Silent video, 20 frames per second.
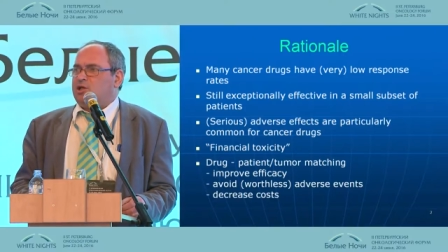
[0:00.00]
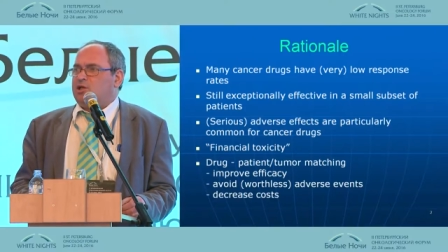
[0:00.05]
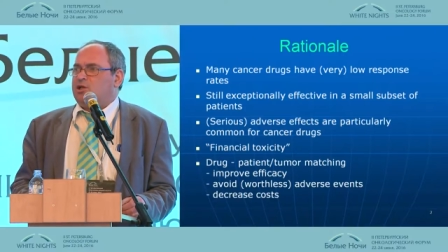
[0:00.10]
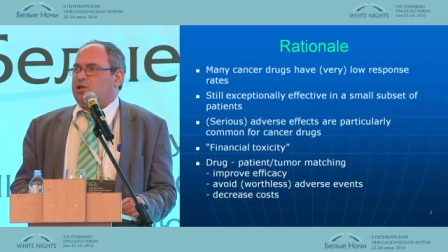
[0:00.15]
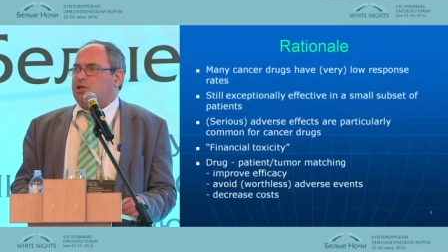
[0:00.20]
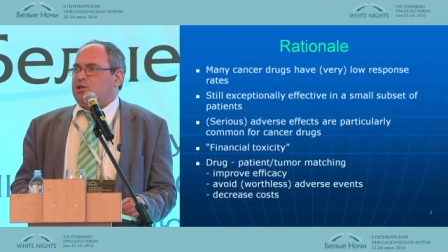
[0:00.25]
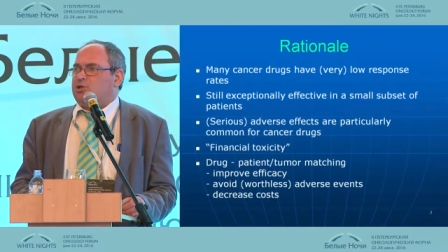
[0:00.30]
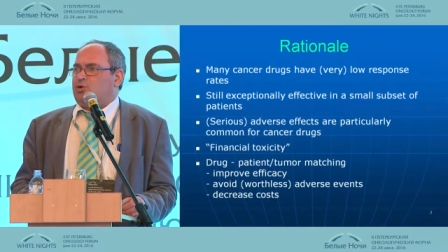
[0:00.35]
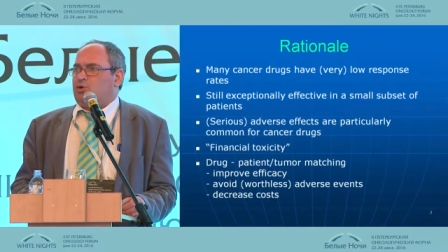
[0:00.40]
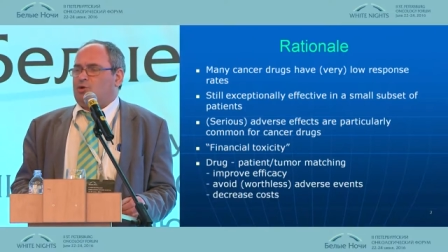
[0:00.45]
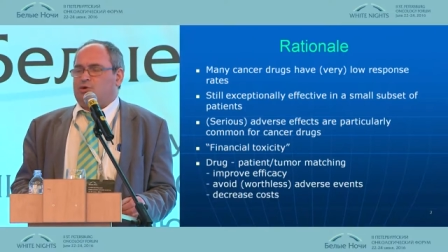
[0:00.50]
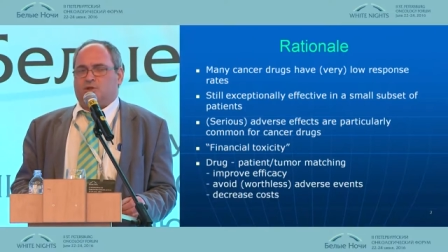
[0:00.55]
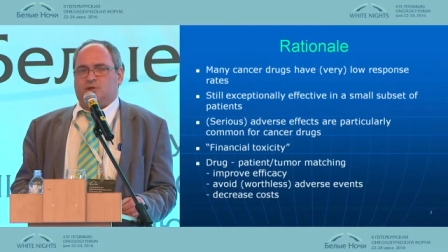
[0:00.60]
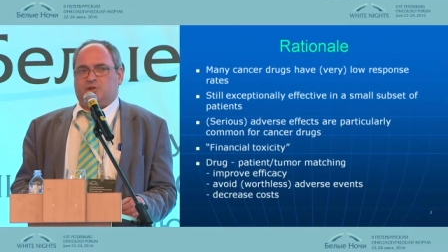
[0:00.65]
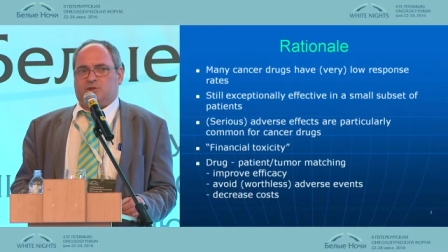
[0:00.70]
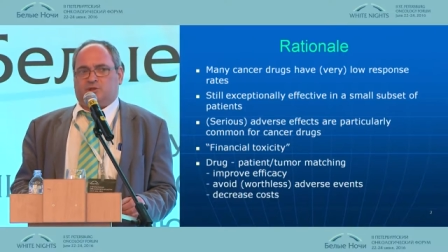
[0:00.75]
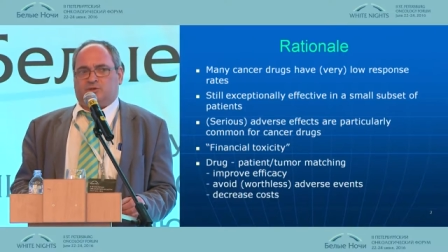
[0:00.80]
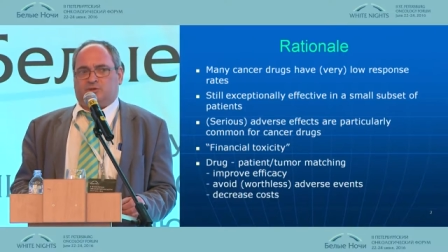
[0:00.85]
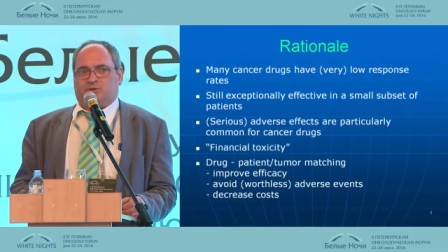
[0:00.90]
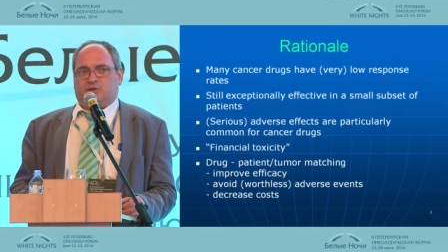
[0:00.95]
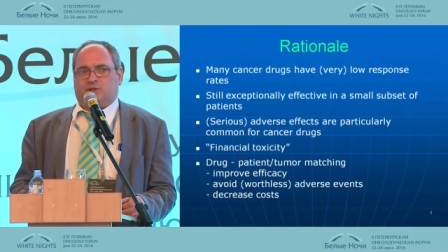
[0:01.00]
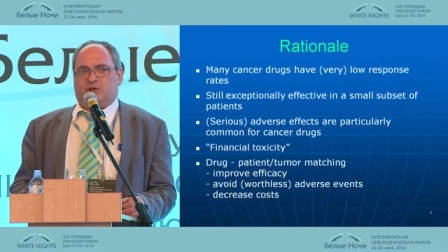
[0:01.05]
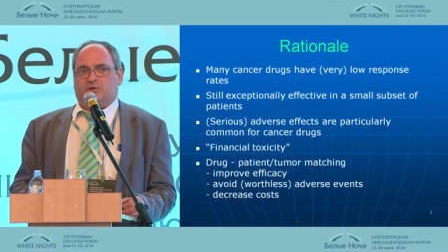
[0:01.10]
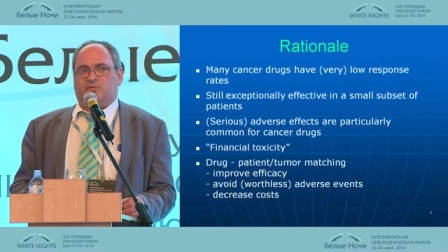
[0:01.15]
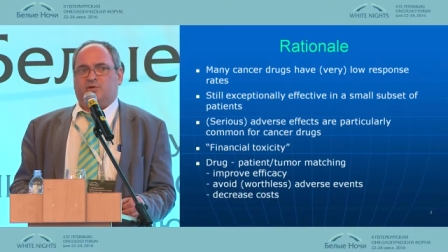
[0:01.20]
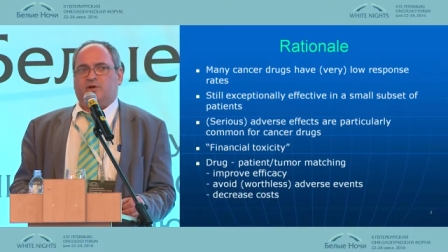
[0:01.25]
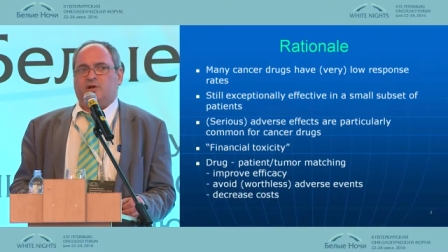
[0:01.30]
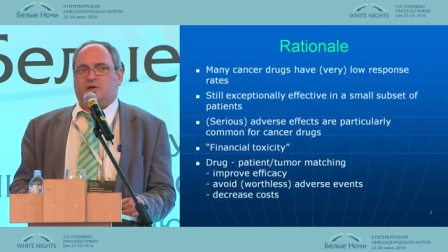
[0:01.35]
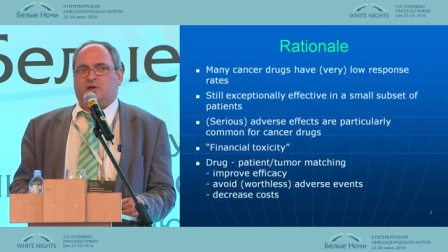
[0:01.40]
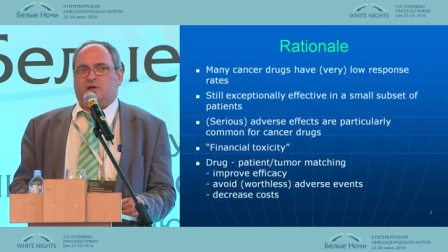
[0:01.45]
in oncology to
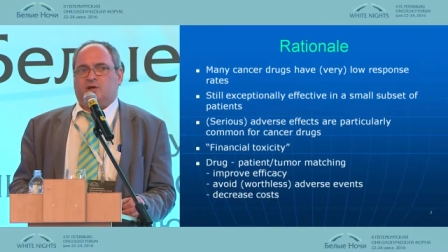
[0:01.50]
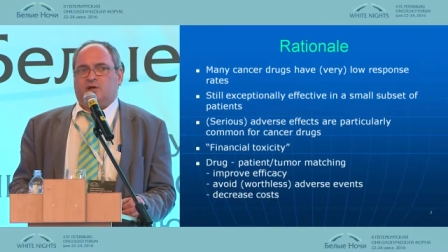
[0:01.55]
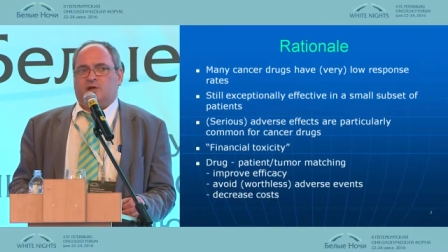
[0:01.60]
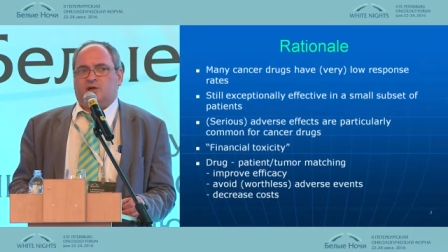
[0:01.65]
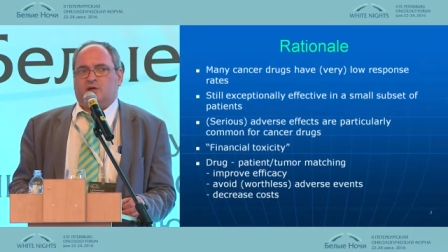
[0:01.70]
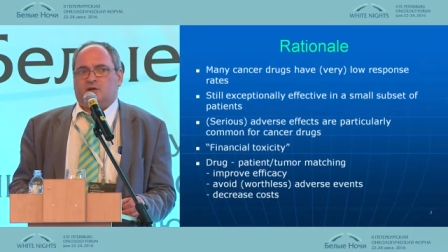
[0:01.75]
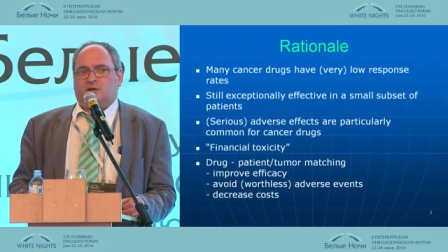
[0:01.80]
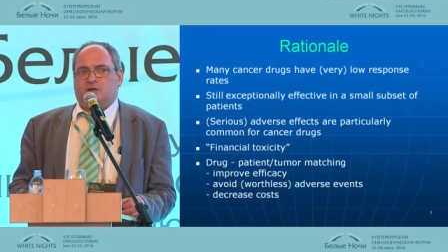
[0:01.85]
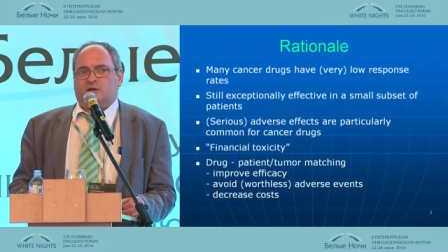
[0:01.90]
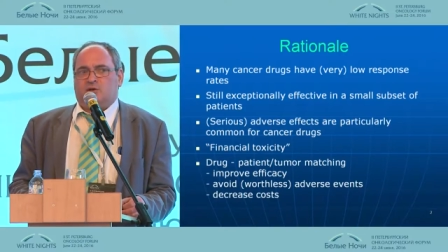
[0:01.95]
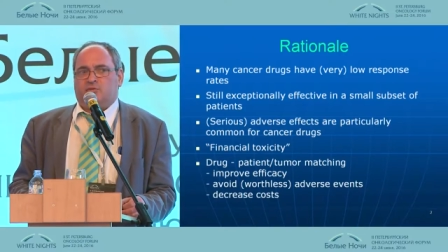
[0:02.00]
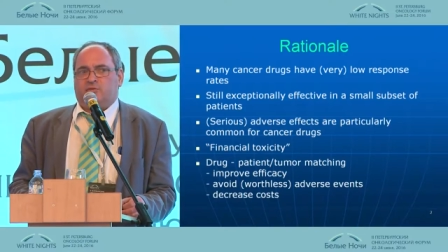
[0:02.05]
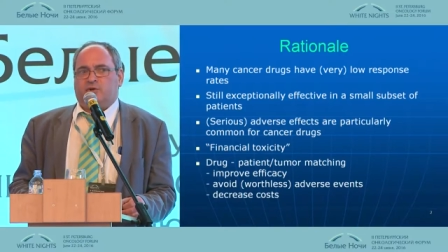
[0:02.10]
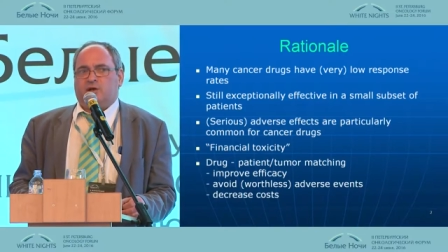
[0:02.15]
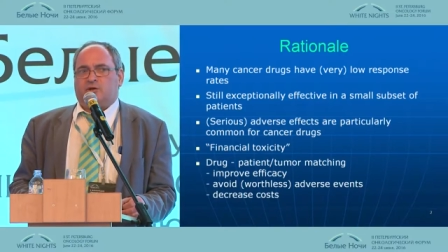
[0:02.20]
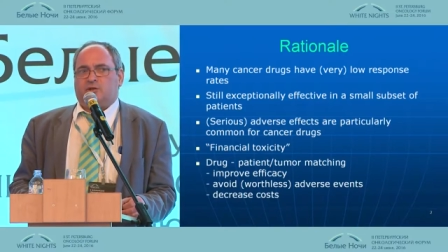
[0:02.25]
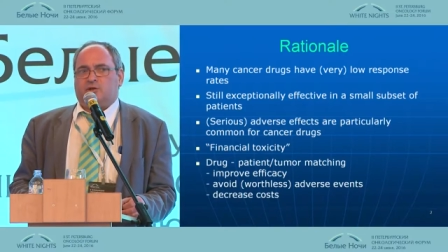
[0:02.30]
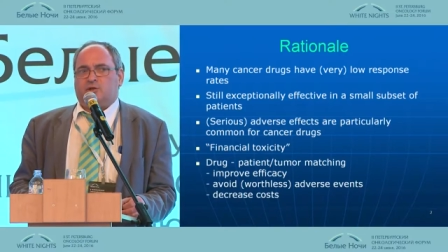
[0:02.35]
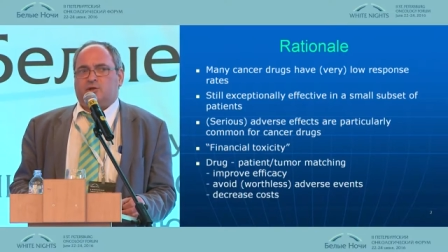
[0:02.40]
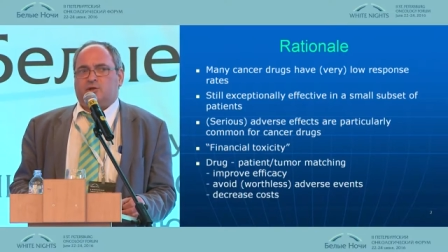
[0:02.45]
have very